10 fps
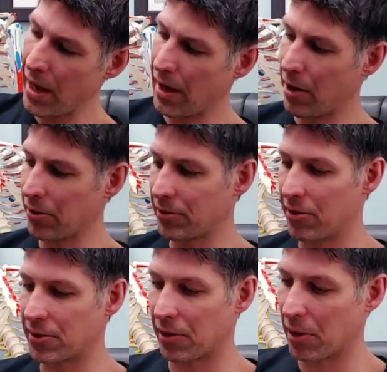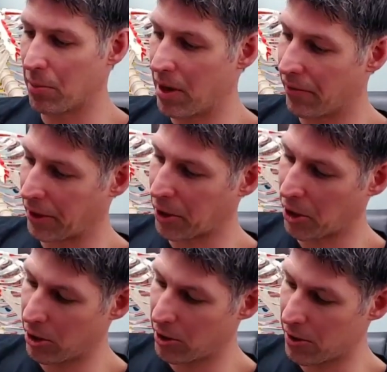And also there's a little bit of a
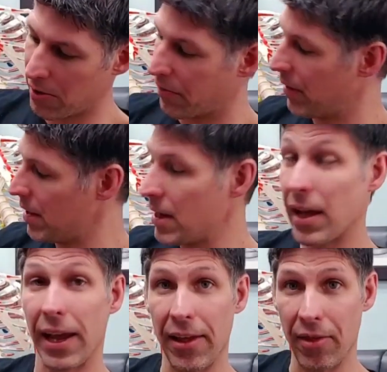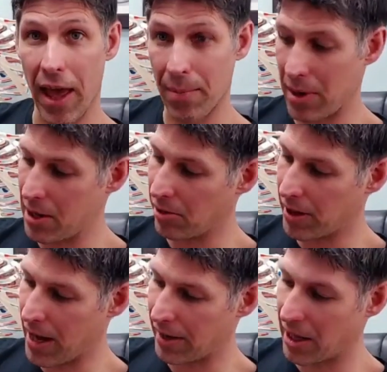curve in that medial
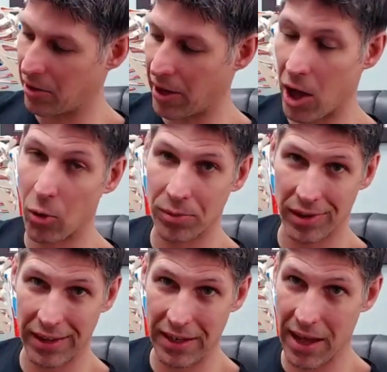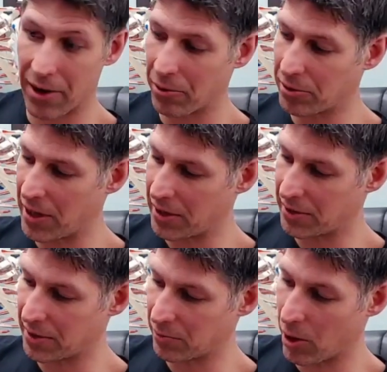condyle that helps lead that rotation
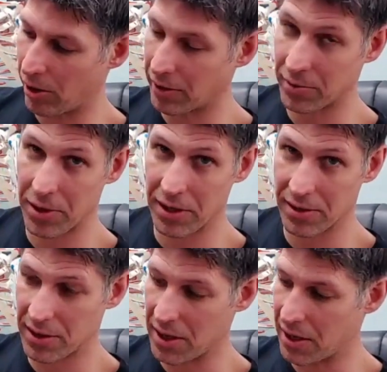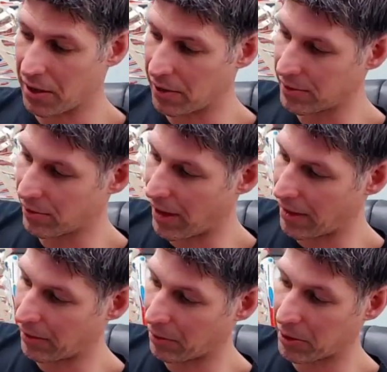as well, as we can see here. So that
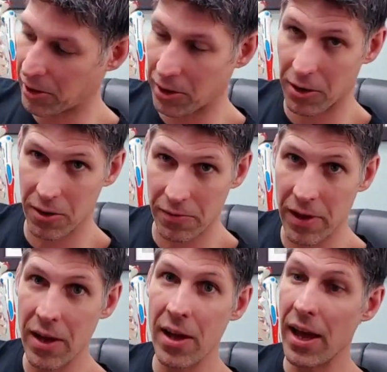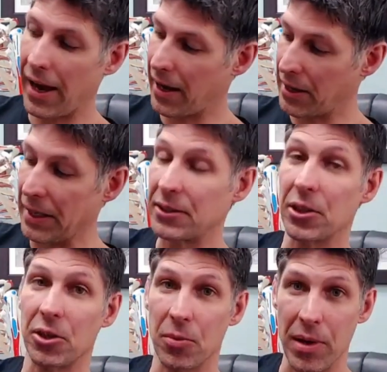little curve, in
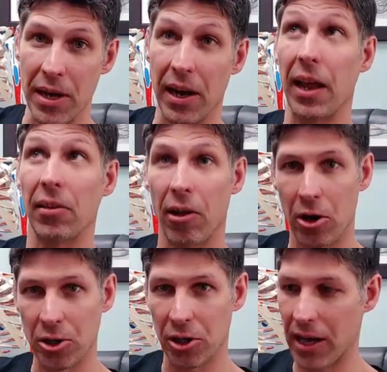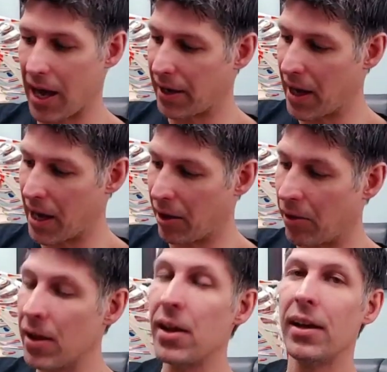addition to being a larger condyle,
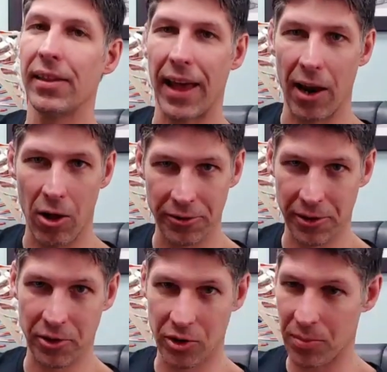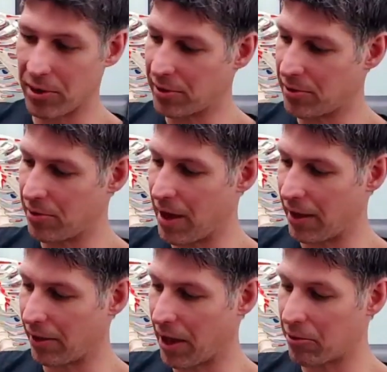that also contributes to
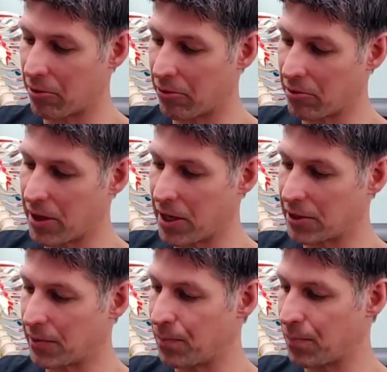that lateral rotation.